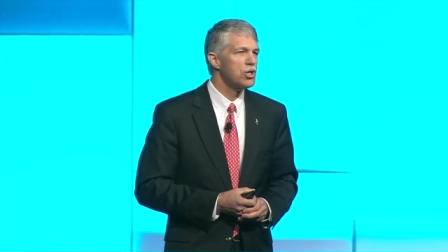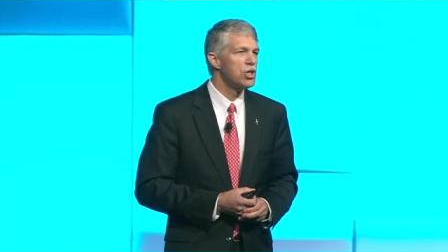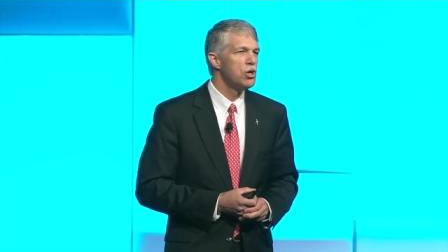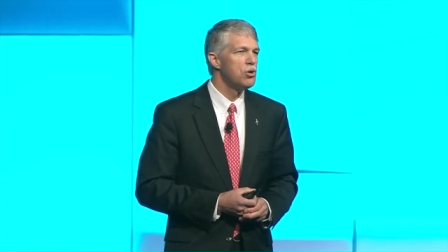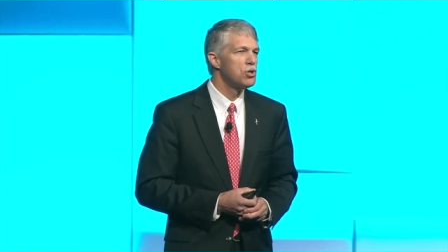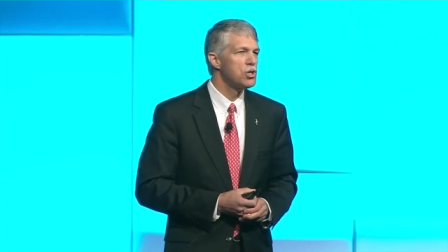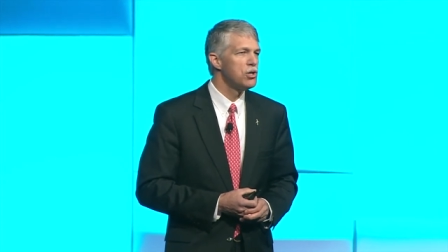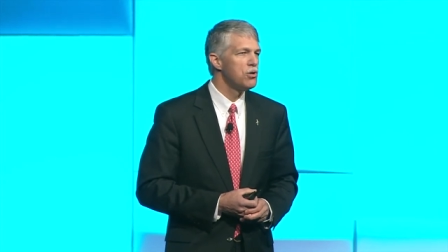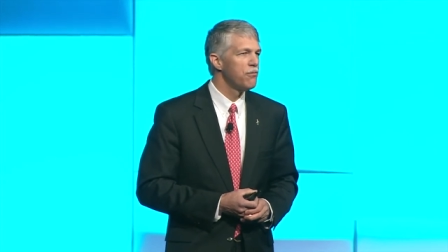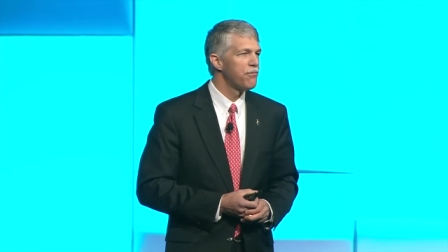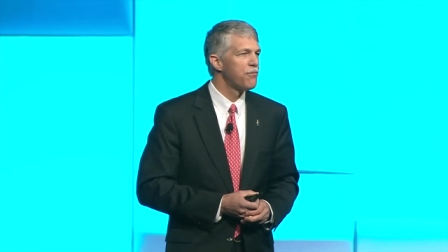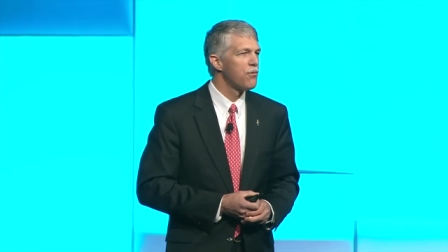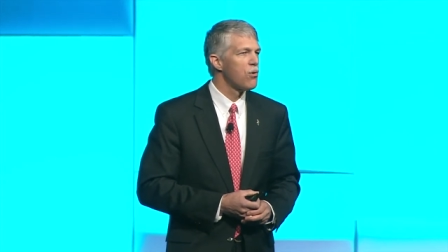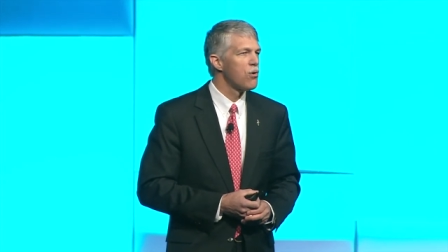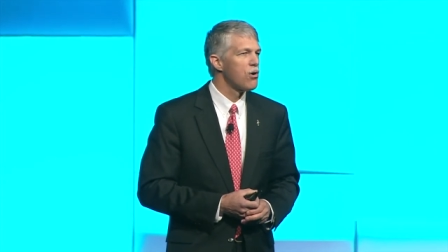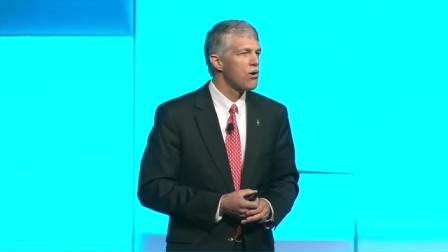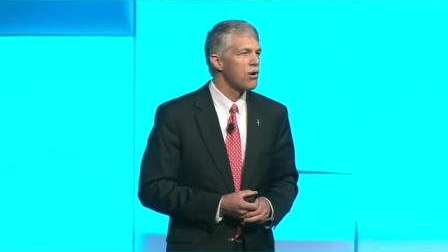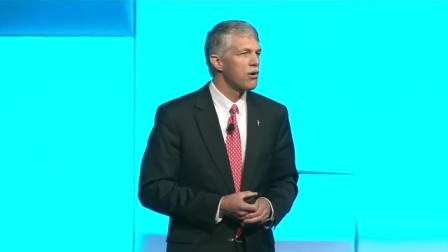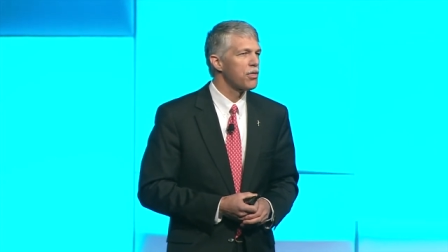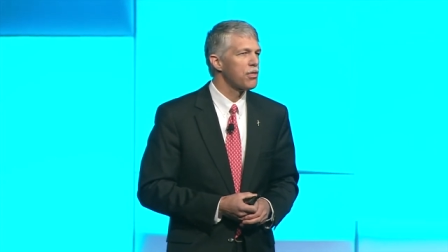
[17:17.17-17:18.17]

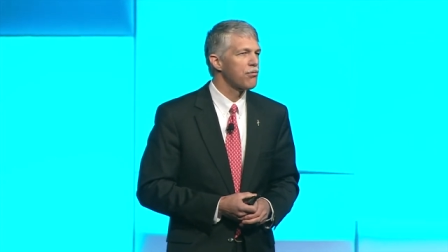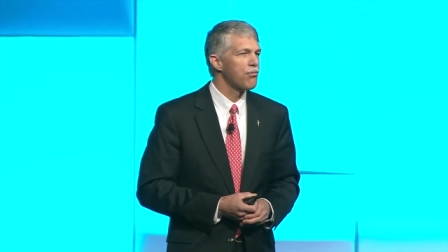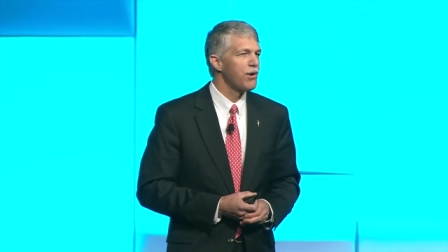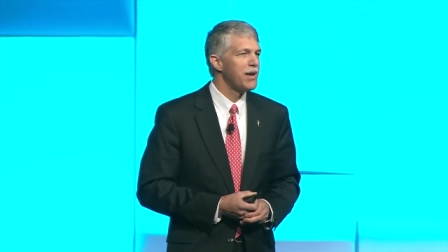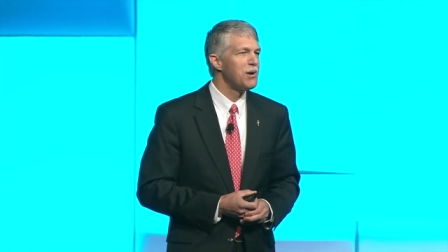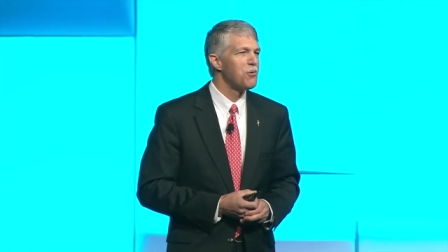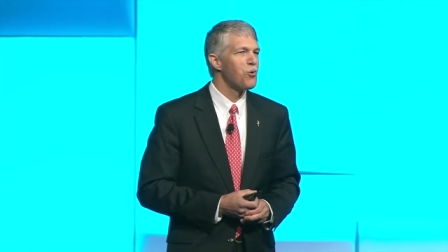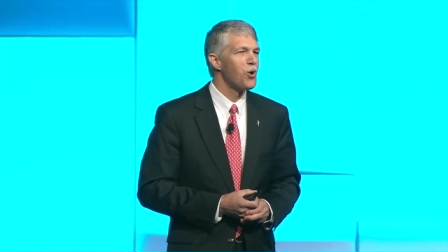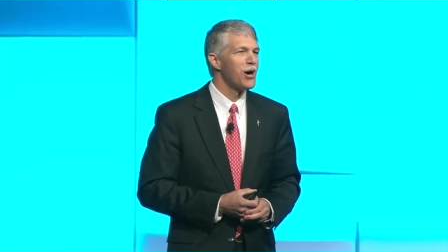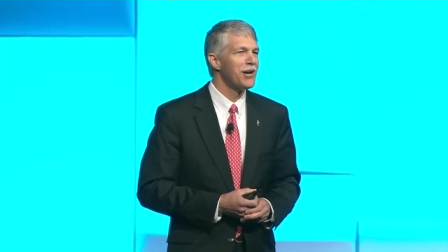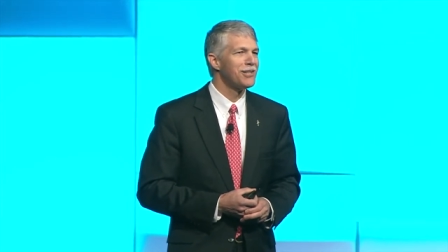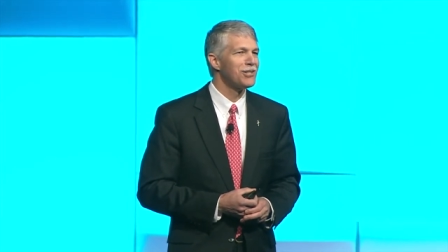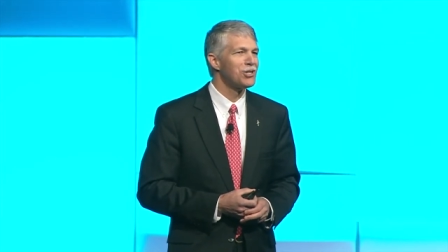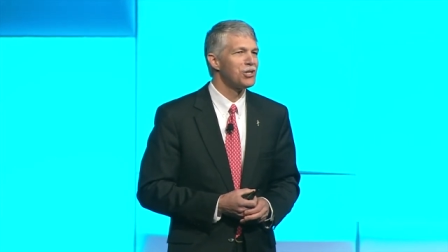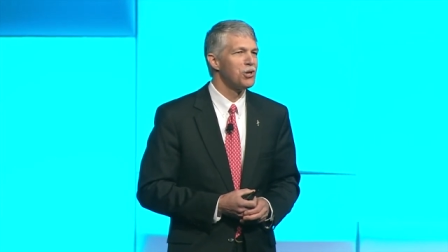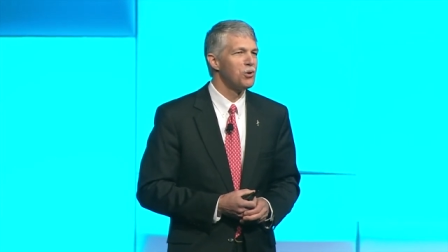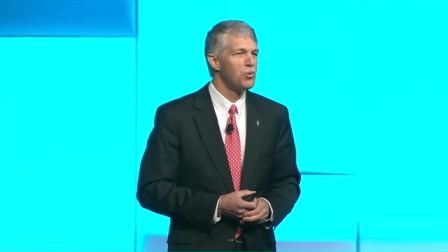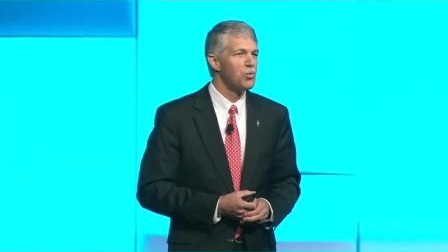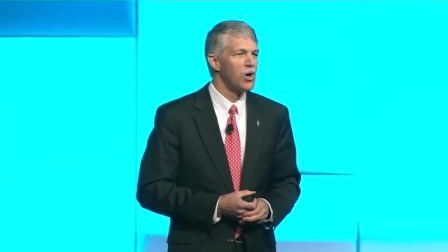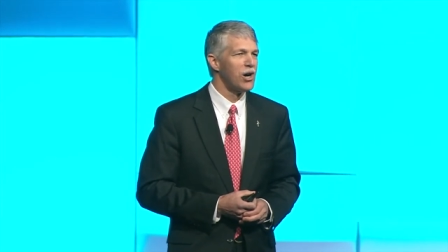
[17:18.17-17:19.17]
224
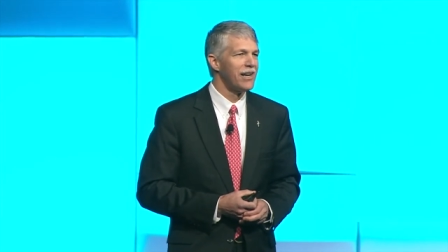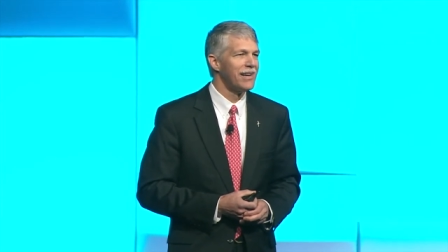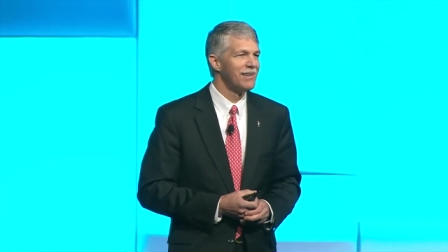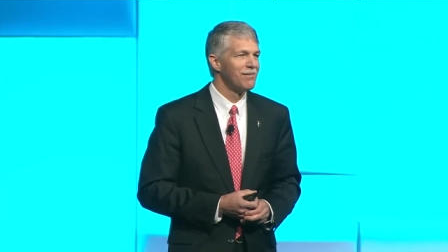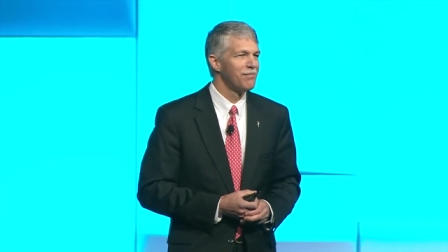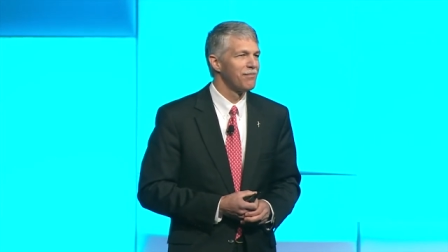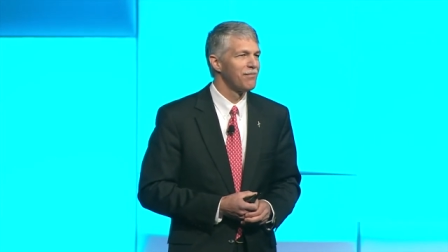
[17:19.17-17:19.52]
3121.